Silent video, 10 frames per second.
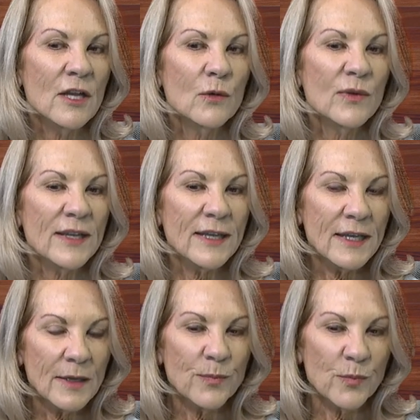we
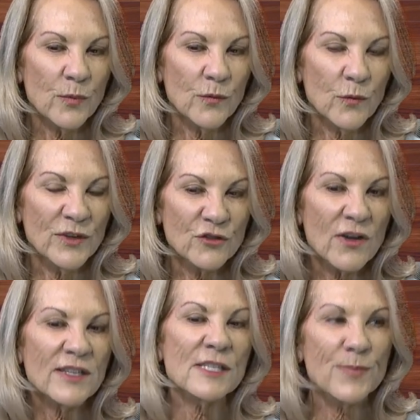keep, we try
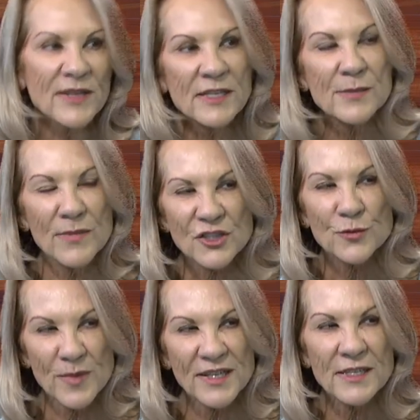to spend as much
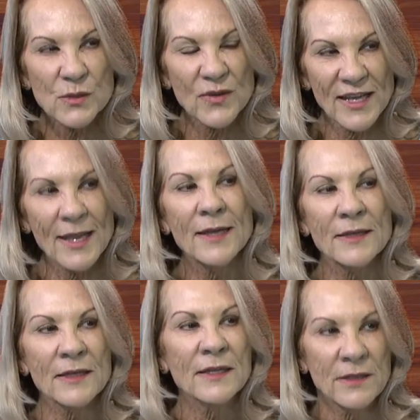money as we
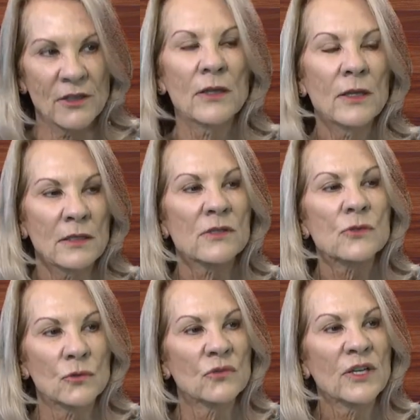can in, the, in a
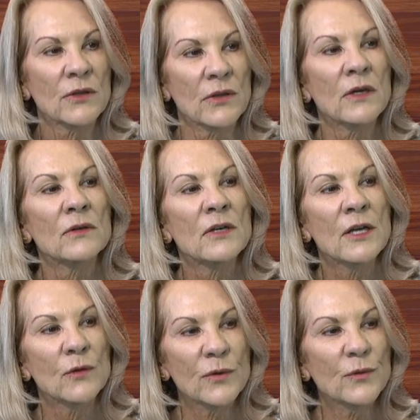school year though.
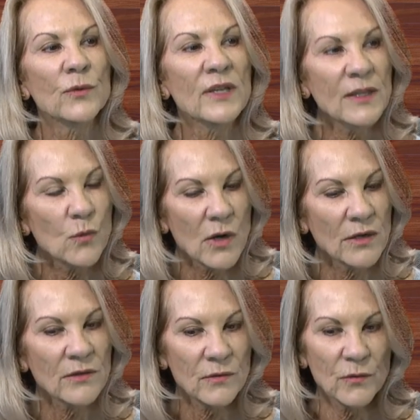We oh. really want,
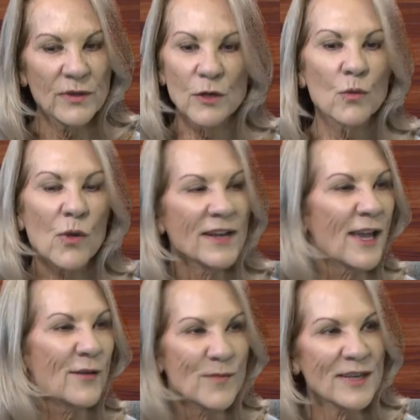we don't want to
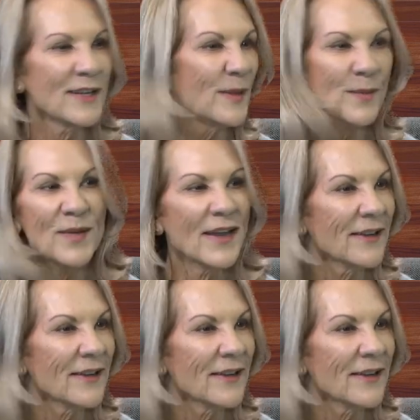have money in the bank.